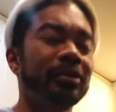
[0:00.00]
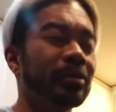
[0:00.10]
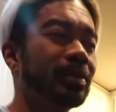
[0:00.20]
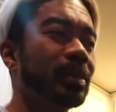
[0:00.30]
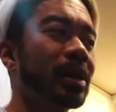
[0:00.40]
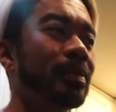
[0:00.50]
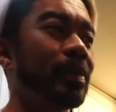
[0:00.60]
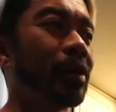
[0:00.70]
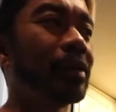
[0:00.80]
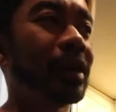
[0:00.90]
you become a
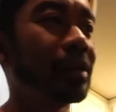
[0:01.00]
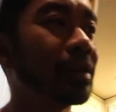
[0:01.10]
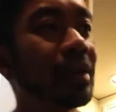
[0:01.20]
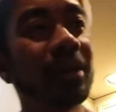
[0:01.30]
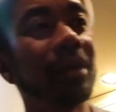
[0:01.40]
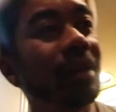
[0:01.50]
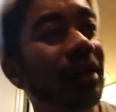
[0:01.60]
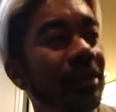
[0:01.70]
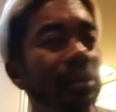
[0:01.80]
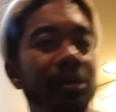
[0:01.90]
parent, and
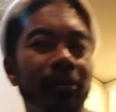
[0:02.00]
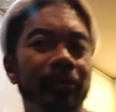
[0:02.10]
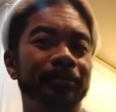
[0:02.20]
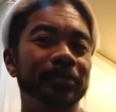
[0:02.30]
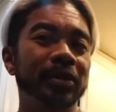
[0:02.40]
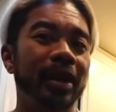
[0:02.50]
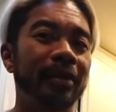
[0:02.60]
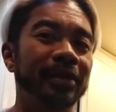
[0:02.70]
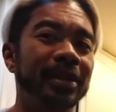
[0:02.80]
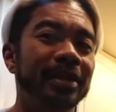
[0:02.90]
you know you
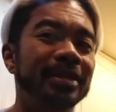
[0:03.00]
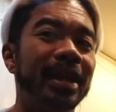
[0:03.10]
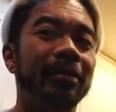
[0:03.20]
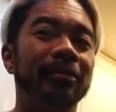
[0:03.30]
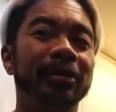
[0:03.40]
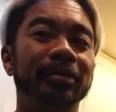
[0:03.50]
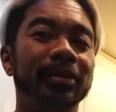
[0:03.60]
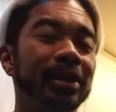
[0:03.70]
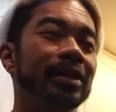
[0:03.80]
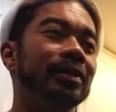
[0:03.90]
have kids that want to
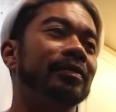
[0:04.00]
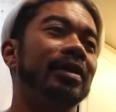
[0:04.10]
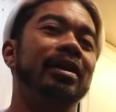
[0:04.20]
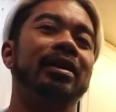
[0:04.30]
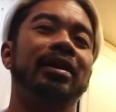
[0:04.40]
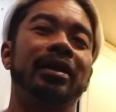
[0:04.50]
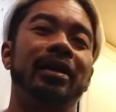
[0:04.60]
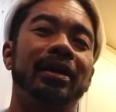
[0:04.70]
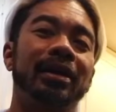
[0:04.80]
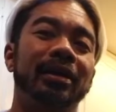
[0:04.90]
believe
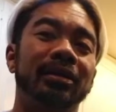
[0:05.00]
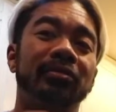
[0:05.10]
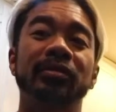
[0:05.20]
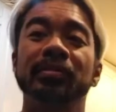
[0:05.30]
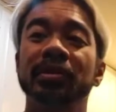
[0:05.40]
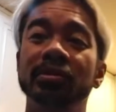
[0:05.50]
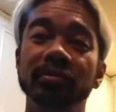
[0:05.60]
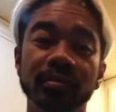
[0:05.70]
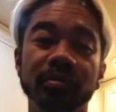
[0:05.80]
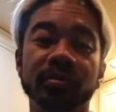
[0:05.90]
in Christmas.
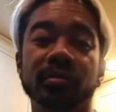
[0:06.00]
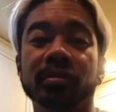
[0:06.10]
You